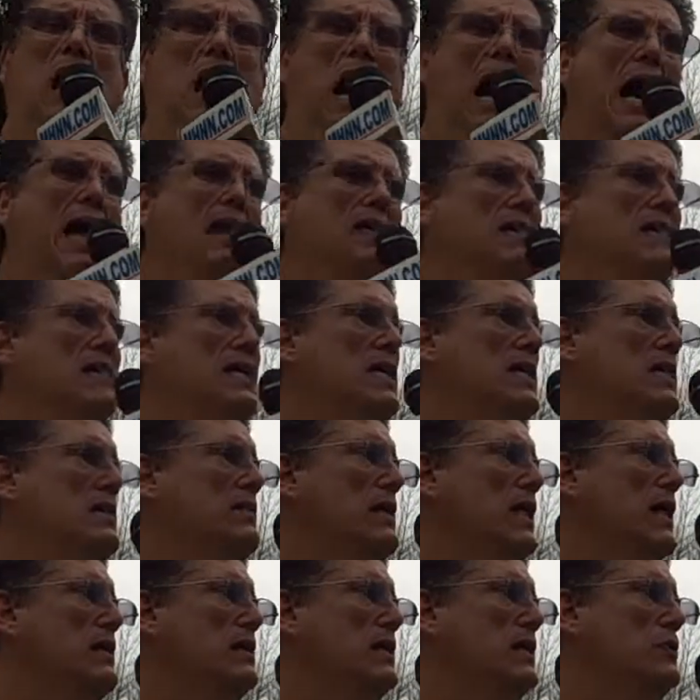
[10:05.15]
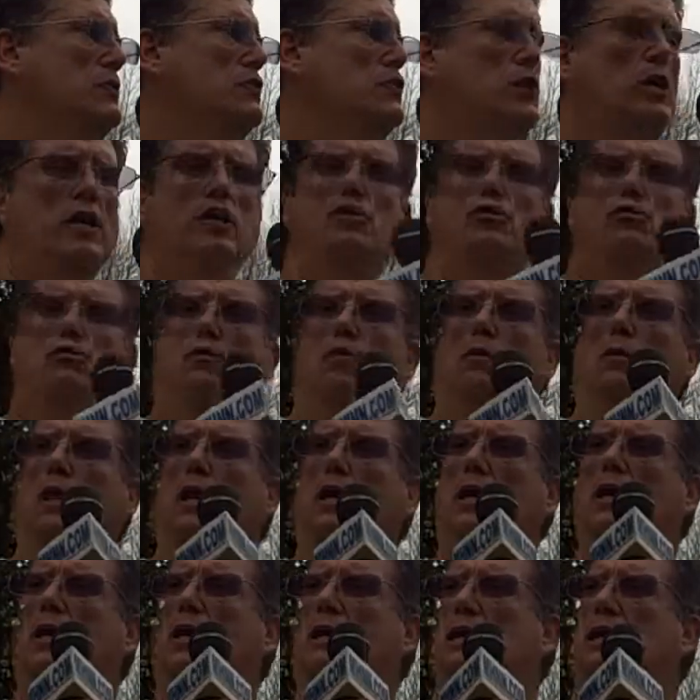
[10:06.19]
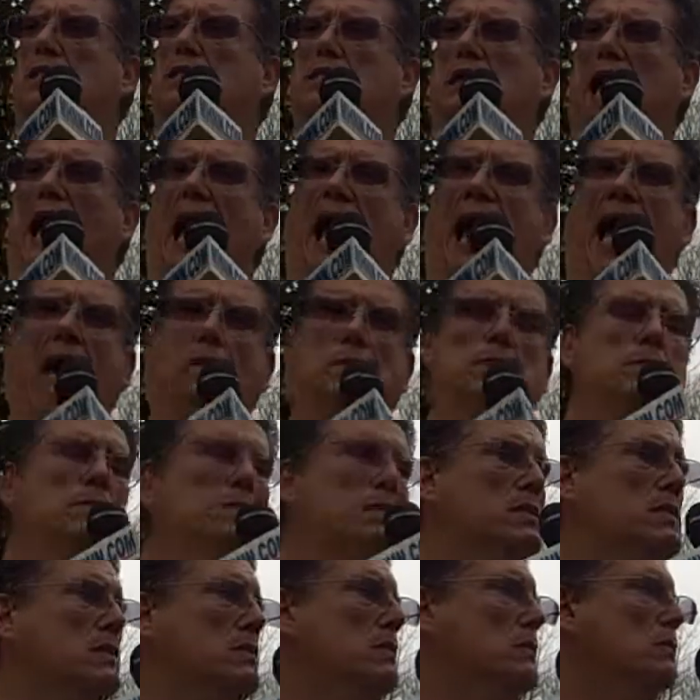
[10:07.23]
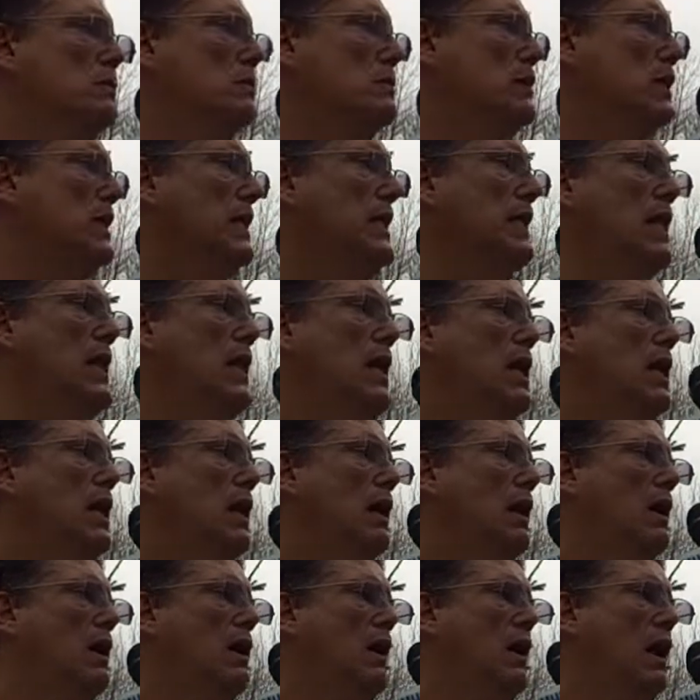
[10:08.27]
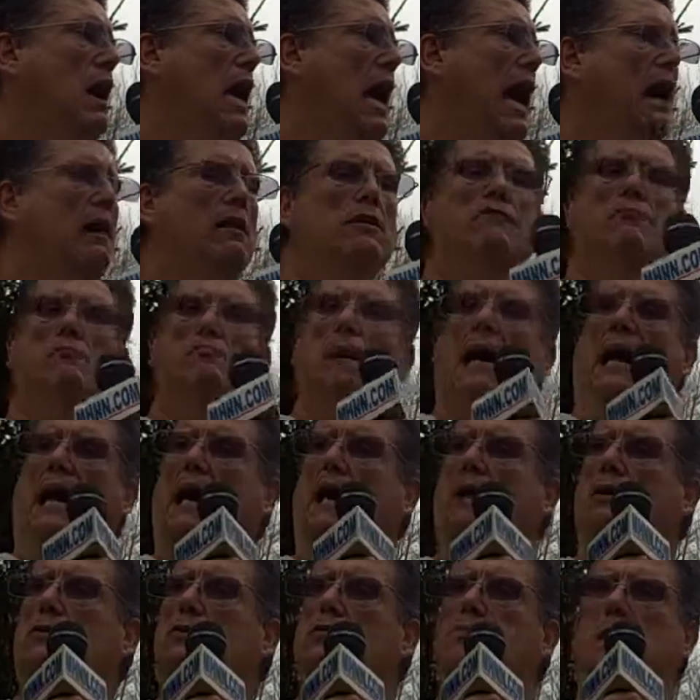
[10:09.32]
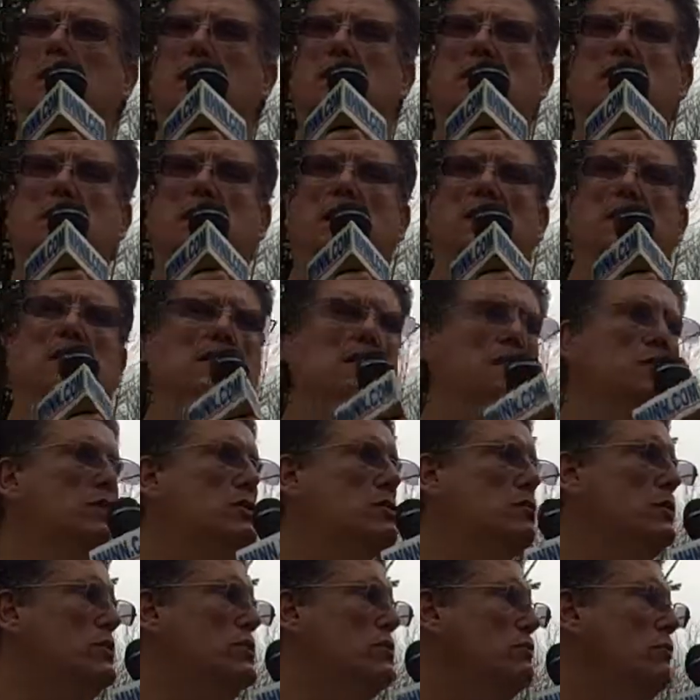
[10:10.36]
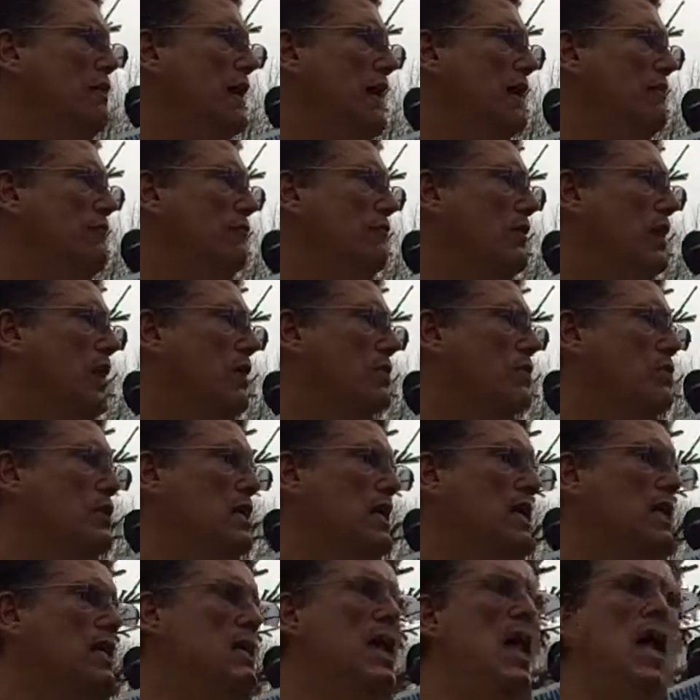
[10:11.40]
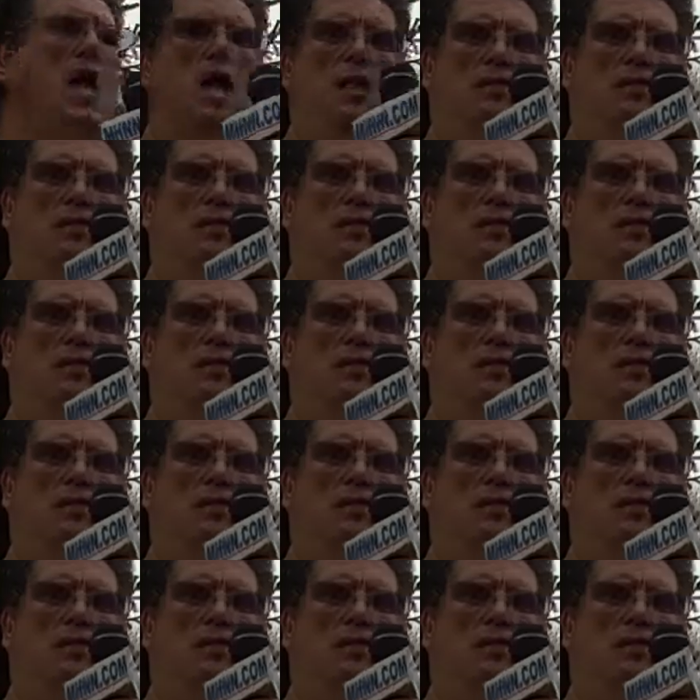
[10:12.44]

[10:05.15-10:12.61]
I think that Judge Rourke is absolutely out of bounds when he said that this was grandfathered in.